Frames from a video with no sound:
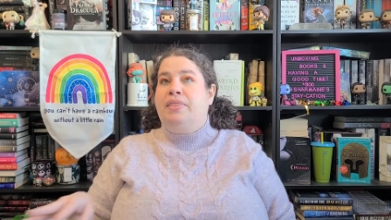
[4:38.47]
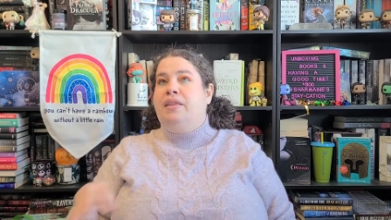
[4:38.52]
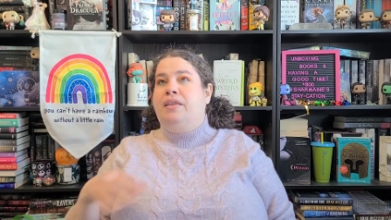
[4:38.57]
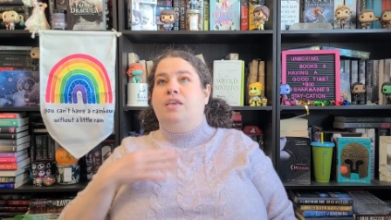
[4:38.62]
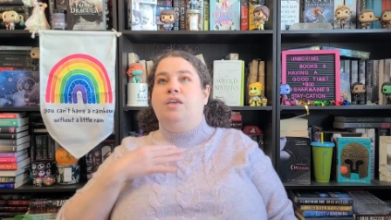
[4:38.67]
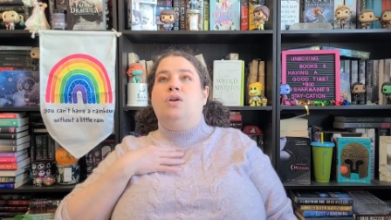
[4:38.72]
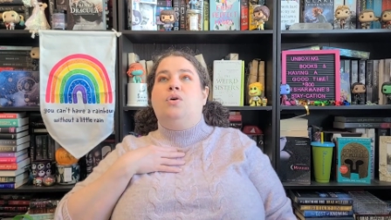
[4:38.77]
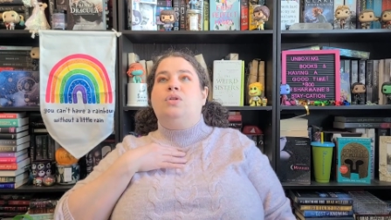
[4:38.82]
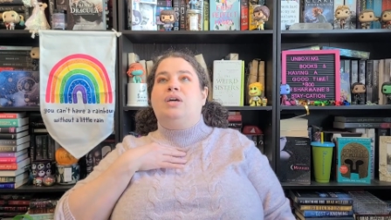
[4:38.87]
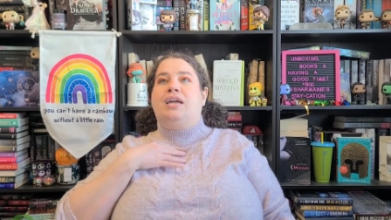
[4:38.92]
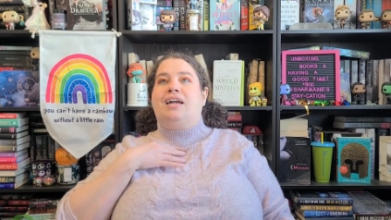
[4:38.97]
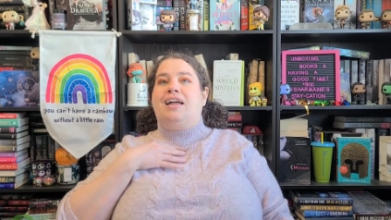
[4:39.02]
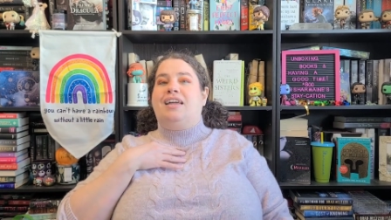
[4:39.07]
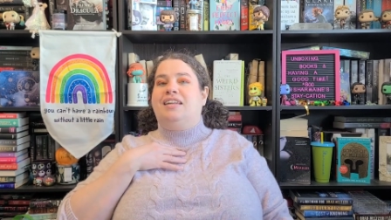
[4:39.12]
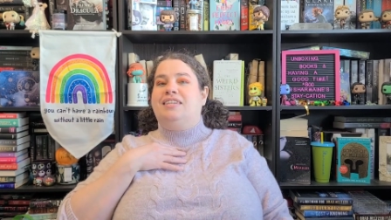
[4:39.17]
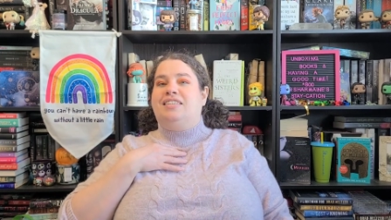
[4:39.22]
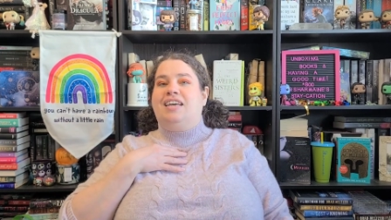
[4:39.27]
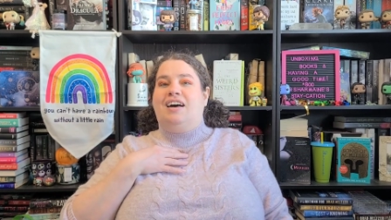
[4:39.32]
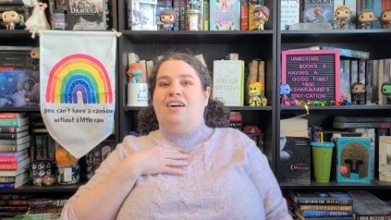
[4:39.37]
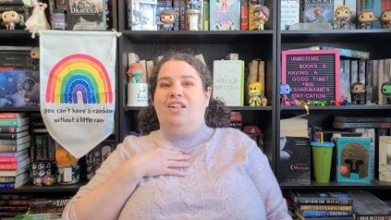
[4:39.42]
You know, like I
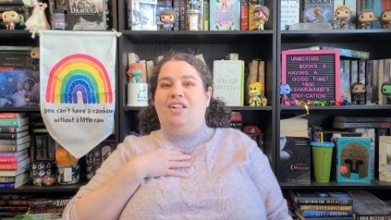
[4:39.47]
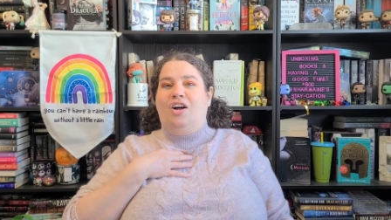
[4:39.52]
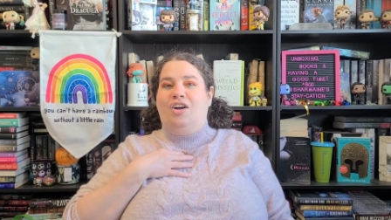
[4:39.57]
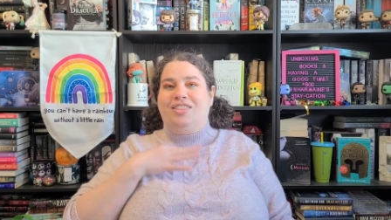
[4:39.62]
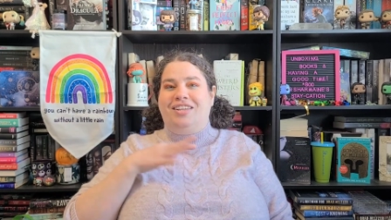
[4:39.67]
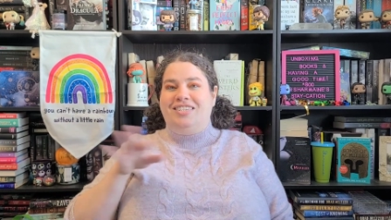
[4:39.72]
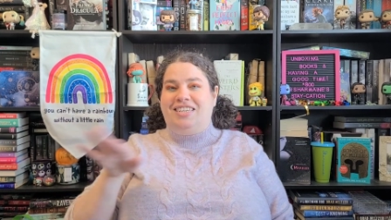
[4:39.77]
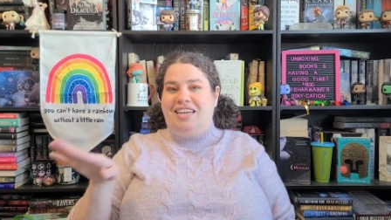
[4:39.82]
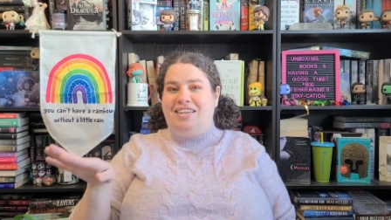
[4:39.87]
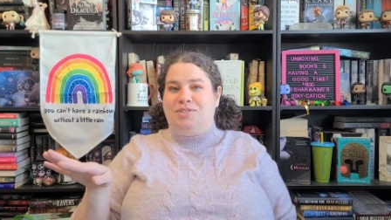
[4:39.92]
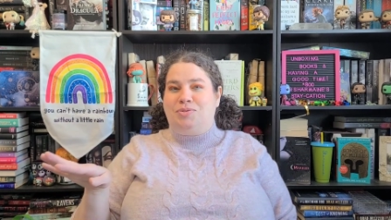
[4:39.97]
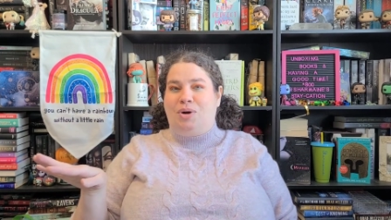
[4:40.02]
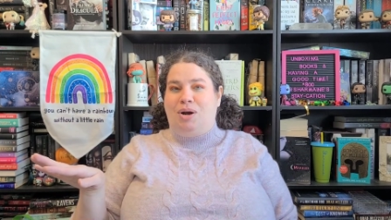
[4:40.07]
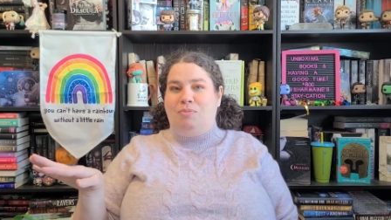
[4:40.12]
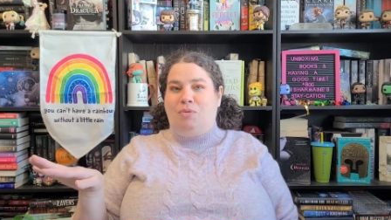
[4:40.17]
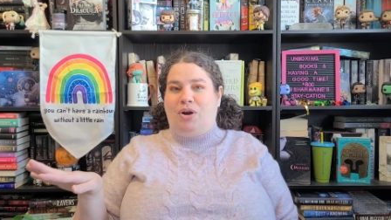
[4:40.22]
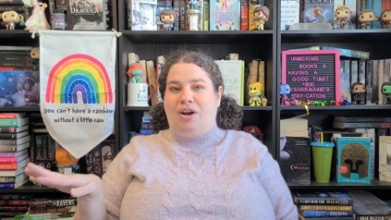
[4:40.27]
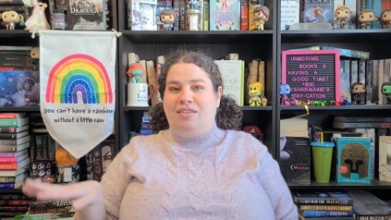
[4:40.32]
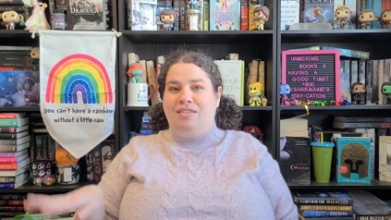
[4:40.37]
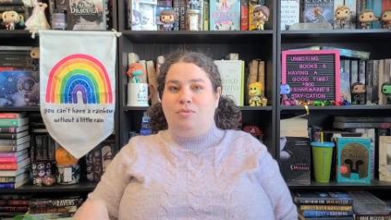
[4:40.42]
can tell on the days when I'm
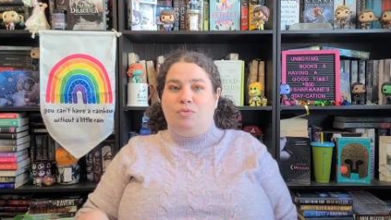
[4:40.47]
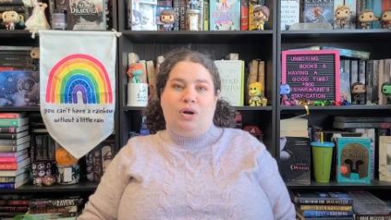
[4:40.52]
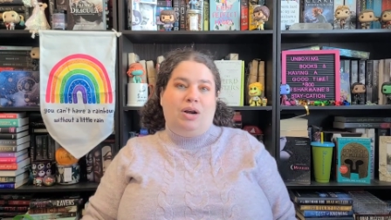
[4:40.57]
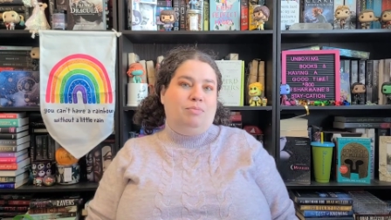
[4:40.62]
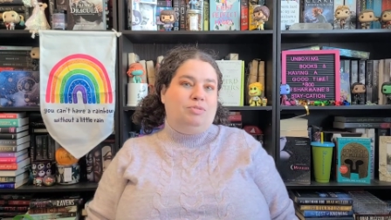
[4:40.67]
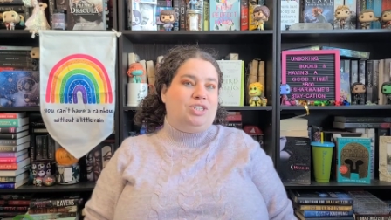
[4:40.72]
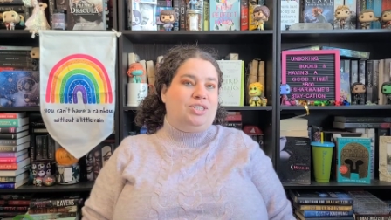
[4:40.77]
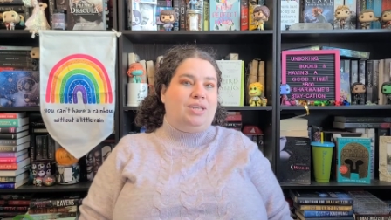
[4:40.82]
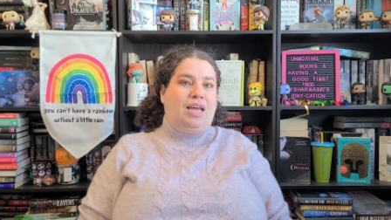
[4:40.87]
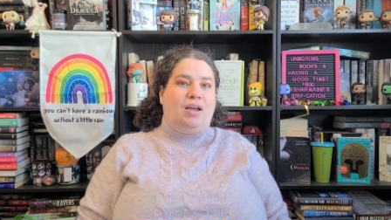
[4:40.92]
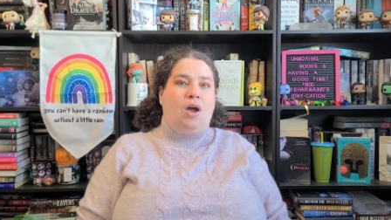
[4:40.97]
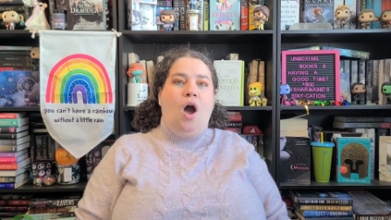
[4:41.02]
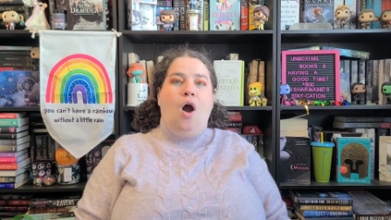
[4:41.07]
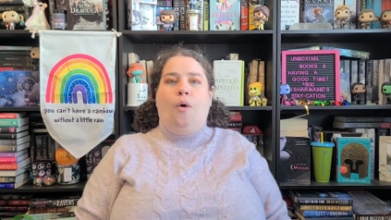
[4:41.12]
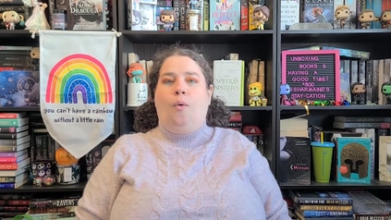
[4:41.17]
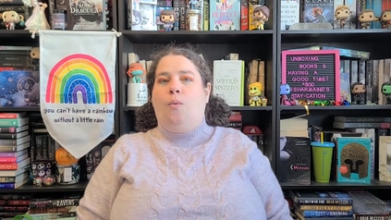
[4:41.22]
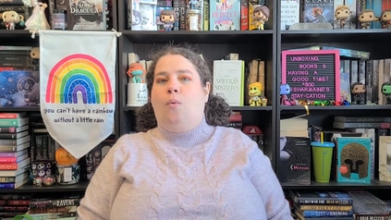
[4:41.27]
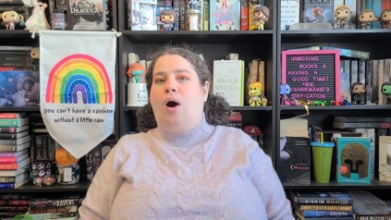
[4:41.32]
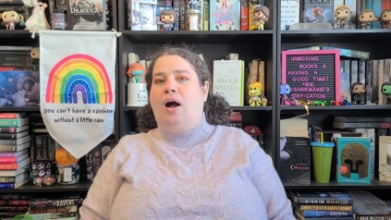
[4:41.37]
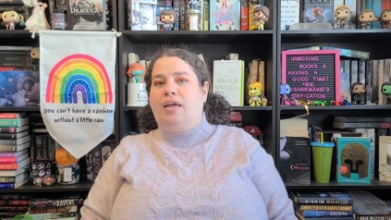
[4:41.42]
wearing them where I'm just like
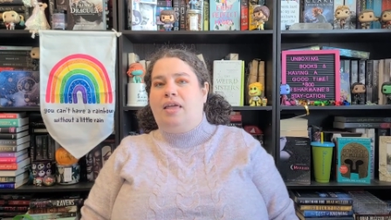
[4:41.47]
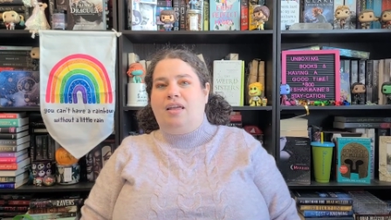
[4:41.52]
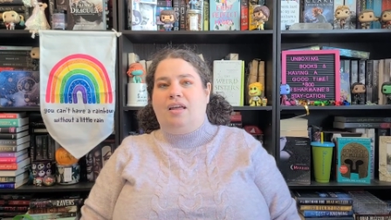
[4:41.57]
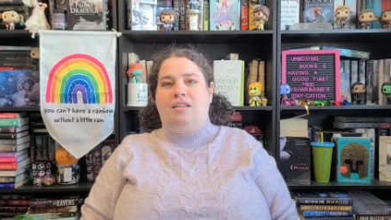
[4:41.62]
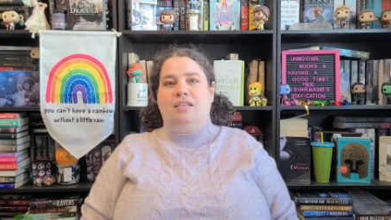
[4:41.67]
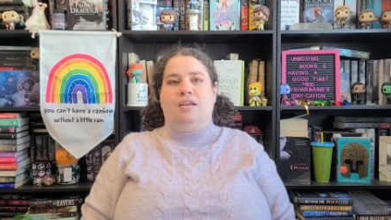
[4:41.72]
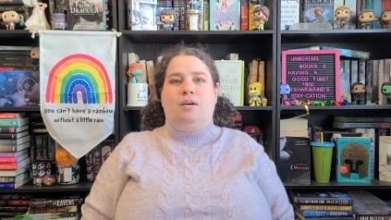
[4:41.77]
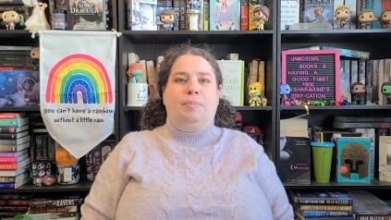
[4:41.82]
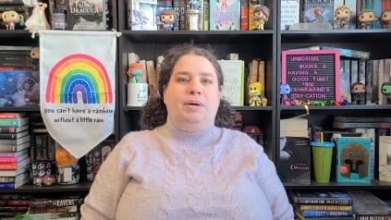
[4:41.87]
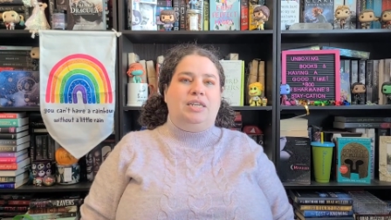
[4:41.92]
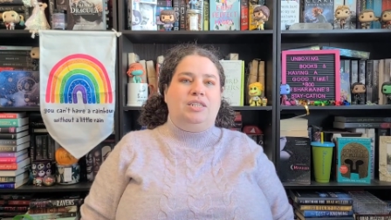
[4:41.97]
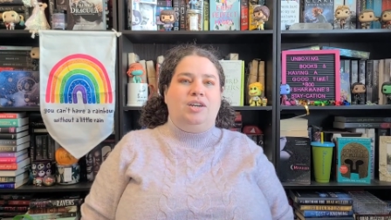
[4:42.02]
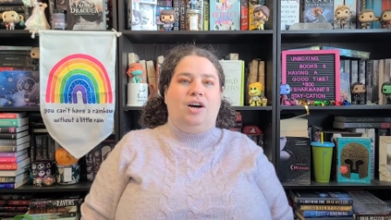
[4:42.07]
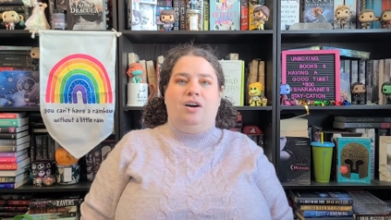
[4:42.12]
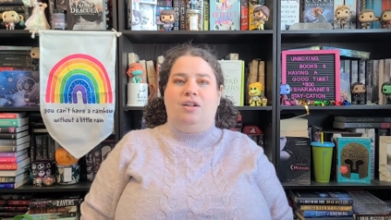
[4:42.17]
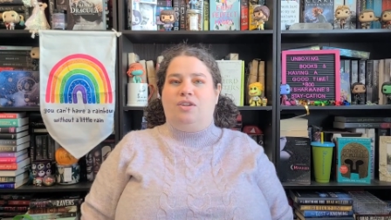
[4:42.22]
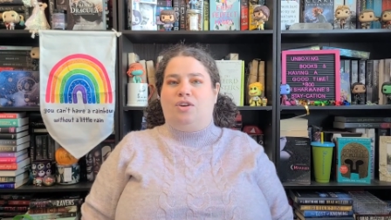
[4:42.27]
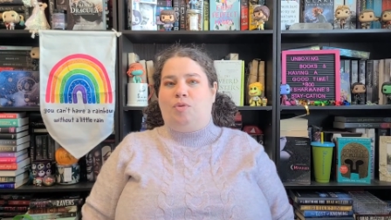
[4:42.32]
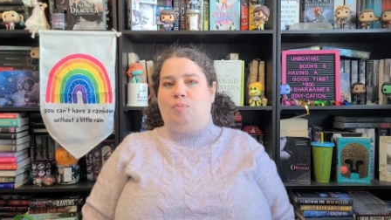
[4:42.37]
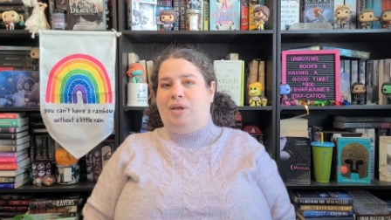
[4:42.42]
walking a little bit
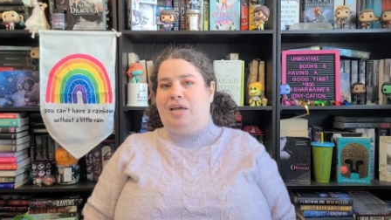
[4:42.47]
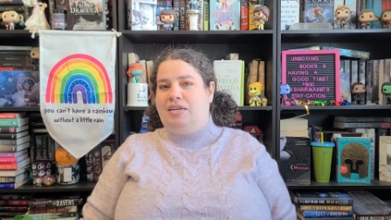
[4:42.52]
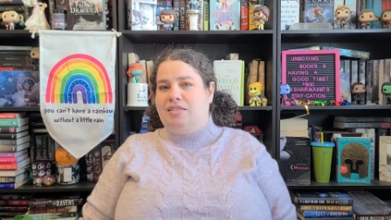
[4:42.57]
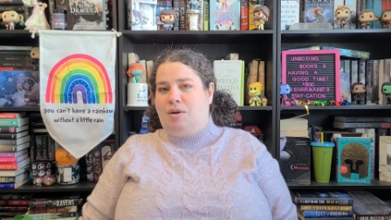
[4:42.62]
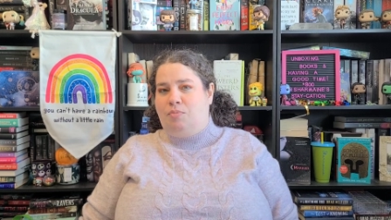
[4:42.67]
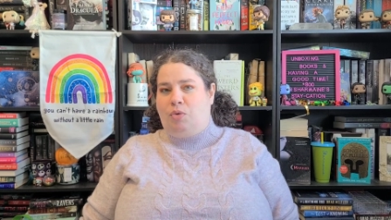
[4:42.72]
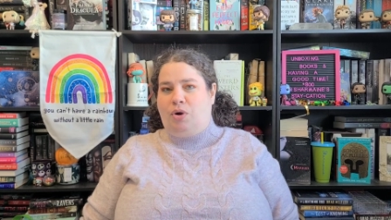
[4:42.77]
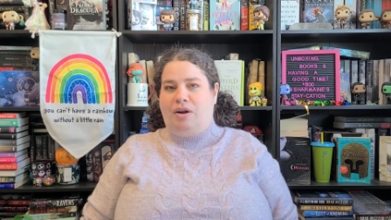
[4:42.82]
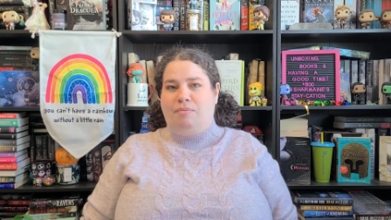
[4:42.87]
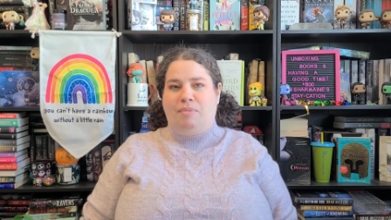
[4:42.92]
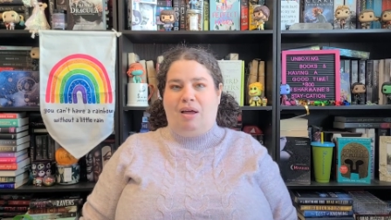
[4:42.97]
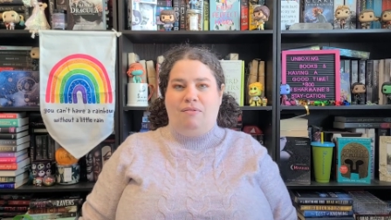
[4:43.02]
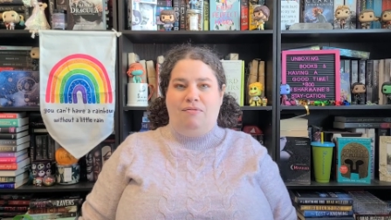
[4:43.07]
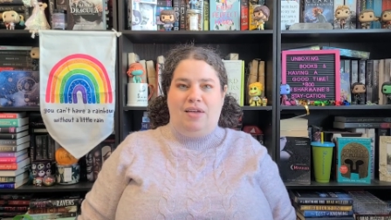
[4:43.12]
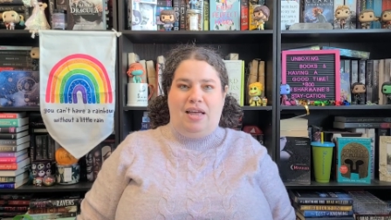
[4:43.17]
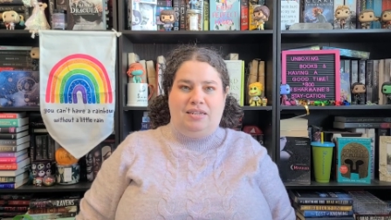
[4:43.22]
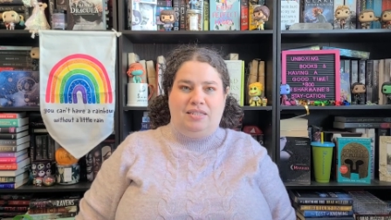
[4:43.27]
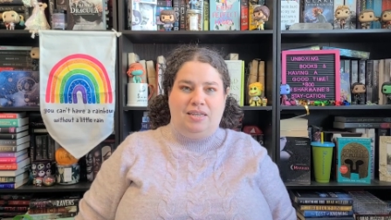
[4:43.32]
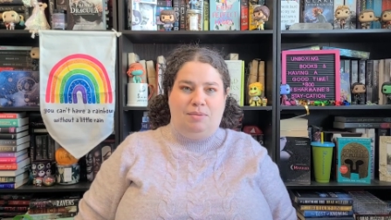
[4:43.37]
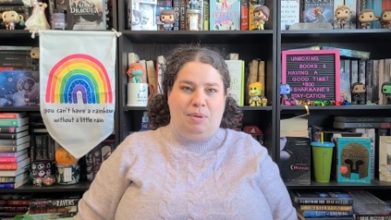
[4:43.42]
taller because I'm wearing my
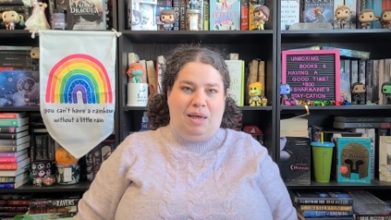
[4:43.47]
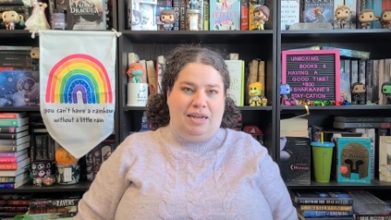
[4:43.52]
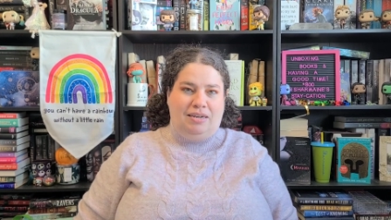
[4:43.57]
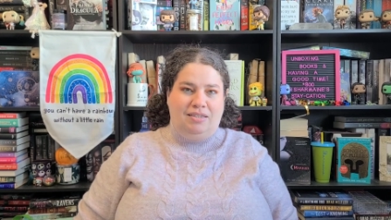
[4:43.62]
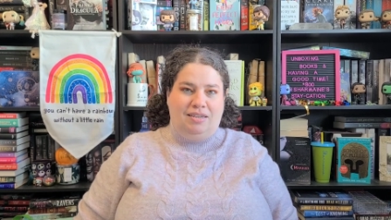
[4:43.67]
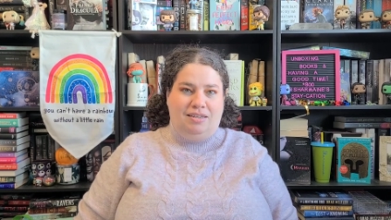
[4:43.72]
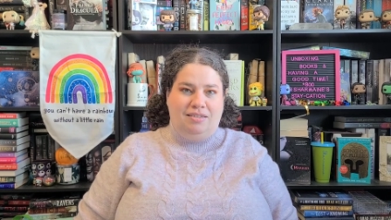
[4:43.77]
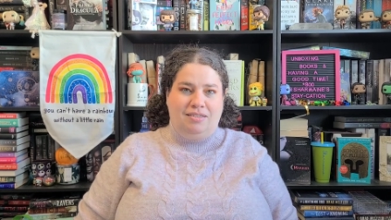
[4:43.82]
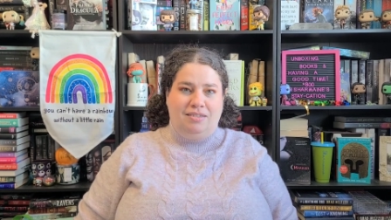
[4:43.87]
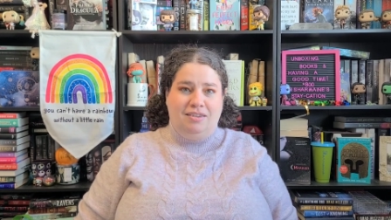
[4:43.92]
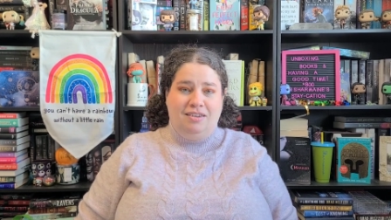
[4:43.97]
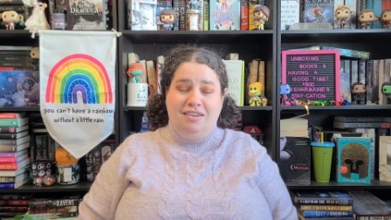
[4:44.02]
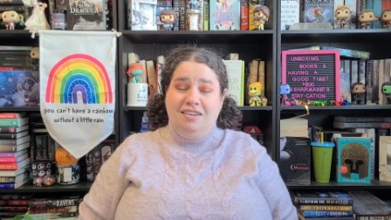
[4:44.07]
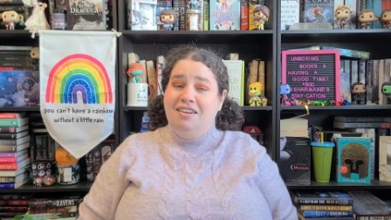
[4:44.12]
fancy panties.